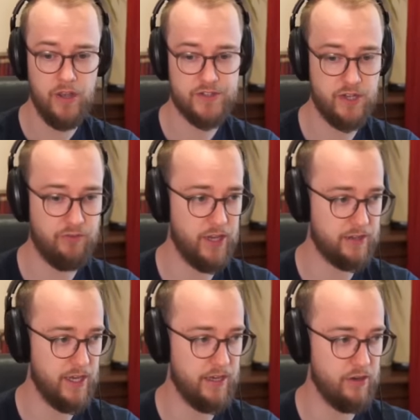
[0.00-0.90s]
stuff like
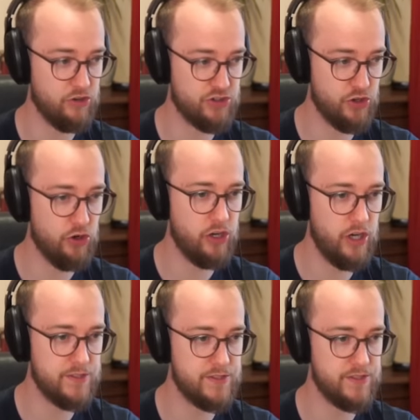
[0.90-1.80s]
that.
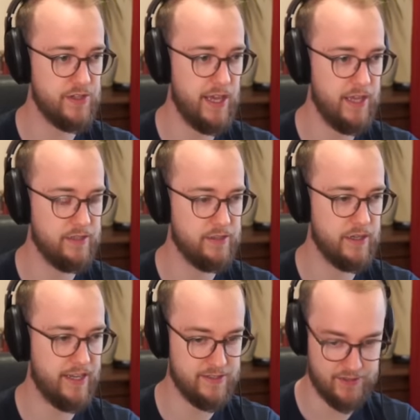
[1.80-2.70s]
Surgos and
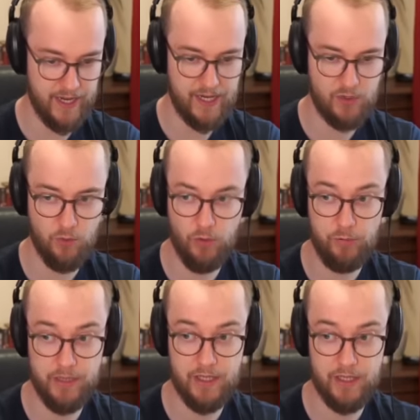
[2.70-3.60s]
Kazzak will
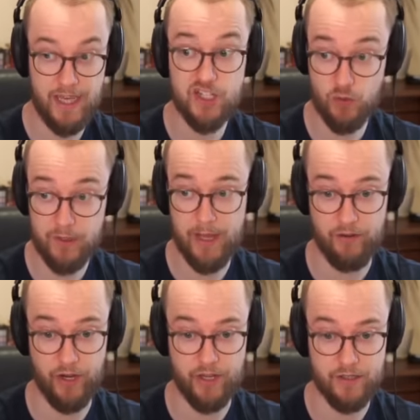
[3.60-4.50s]
be a 20-man
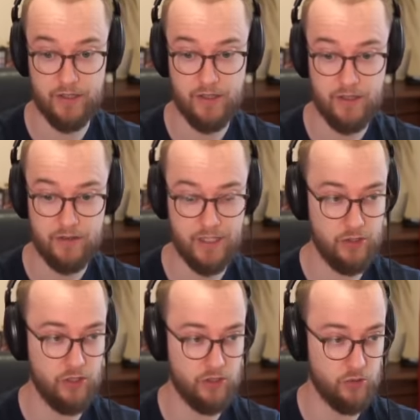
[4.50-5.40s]
raid that
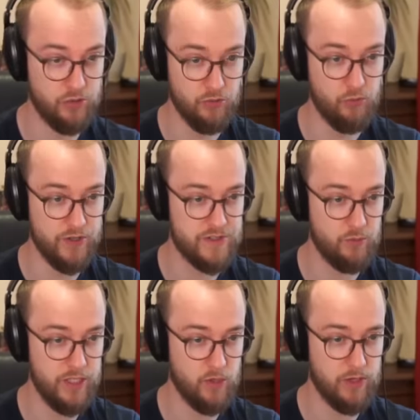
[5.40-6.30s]
you can go do once a
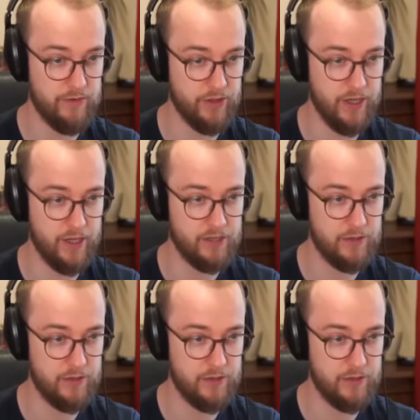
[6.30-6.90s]
week or whatever the heck.